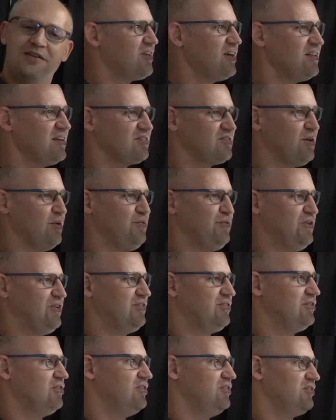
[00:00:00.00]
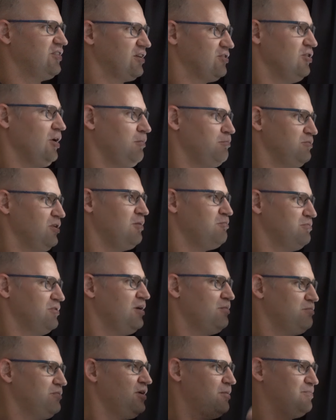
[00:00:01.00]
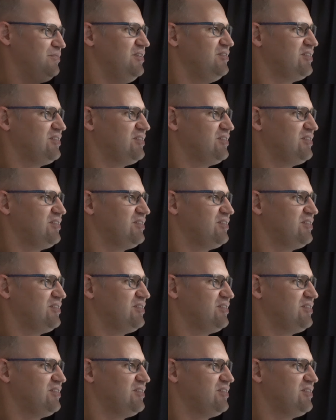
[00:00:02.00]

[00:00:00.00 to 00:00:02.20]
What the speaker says: It's not like some fish that are just like, nom, nom, nom, nom.